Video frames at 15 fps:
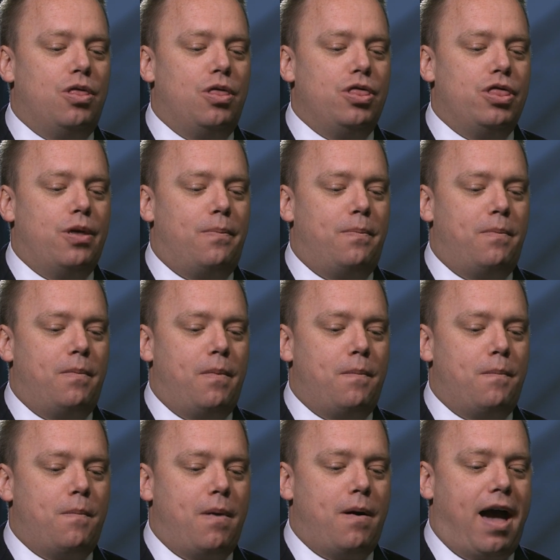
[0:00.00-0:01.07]
the
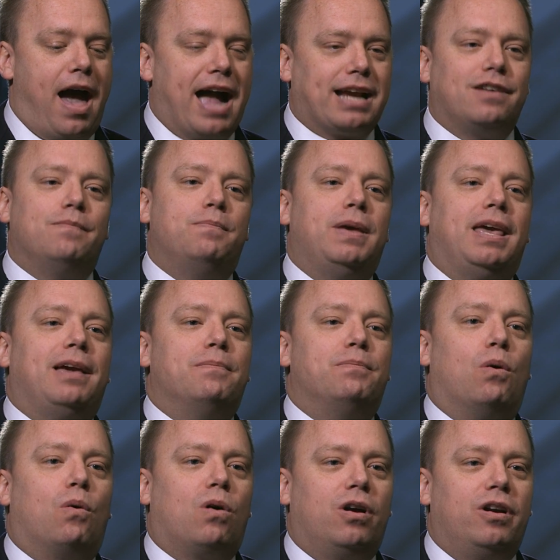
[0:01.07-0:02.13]
act of being
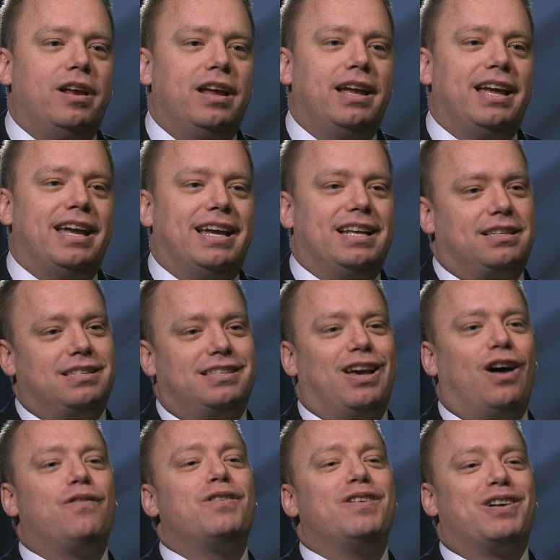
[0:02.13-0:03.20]
bored
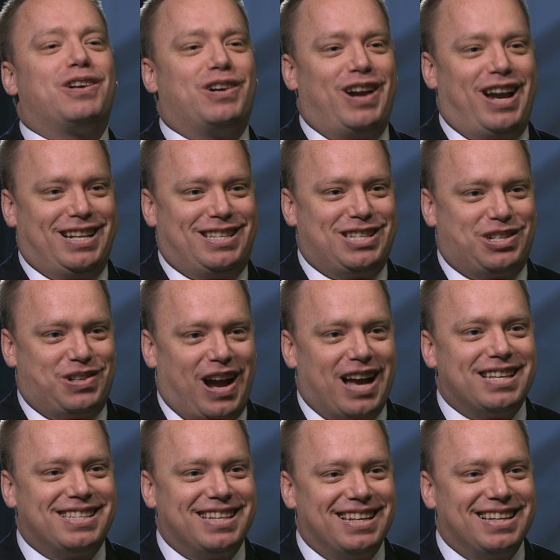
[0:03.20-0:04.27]
itself creates
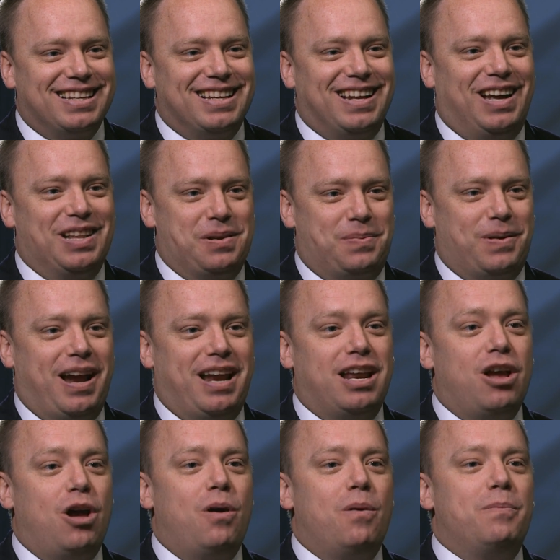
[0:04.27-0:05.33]
stress on the brain,
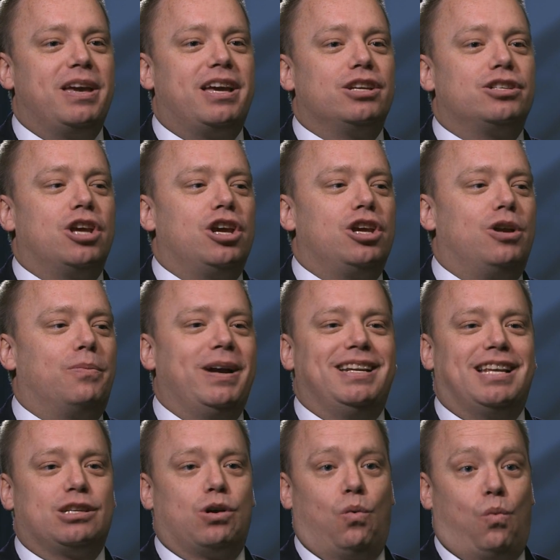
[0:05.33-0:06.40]
because your brain
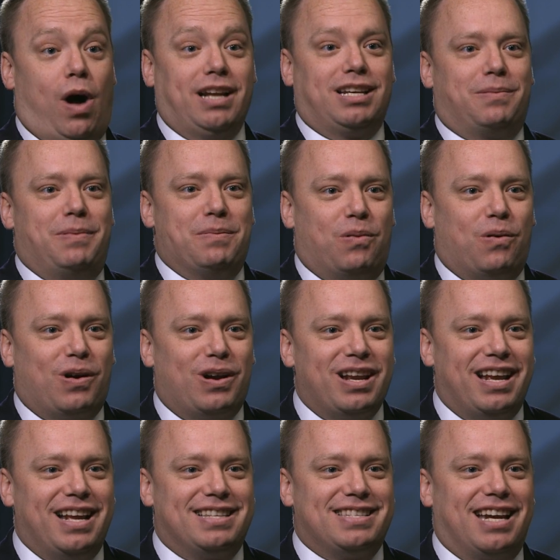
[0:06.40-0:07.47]
doesn't want to be
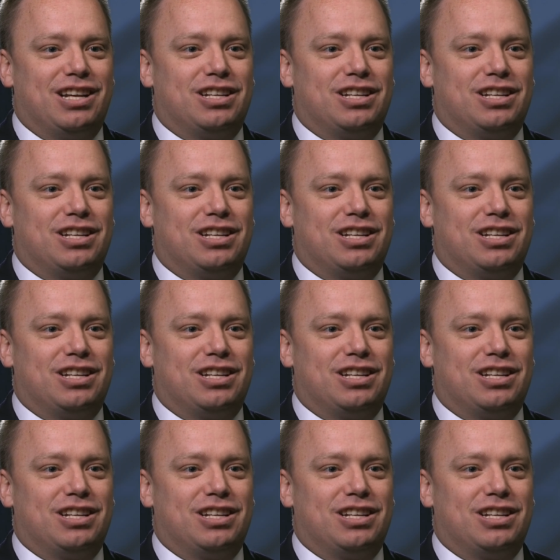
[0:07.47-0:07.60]
bored. It's like